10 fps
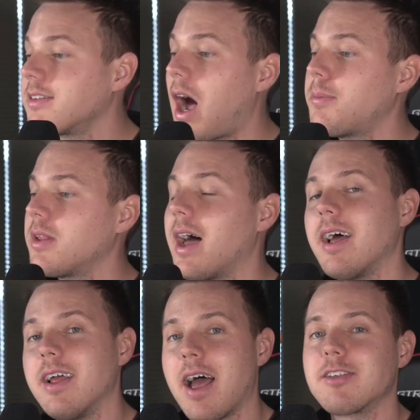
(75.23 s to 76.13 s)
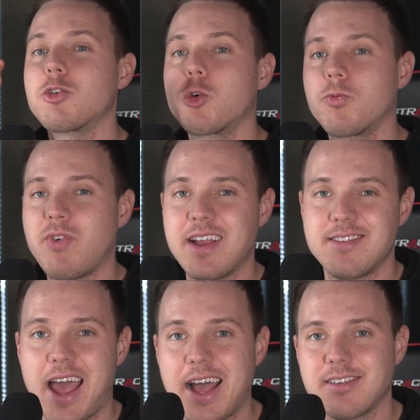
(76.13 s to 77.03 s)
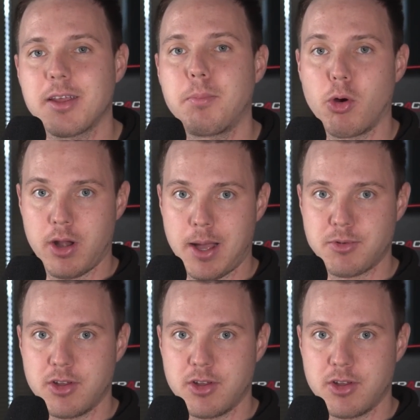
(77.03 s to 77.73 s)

And on top of that, it has fantastic port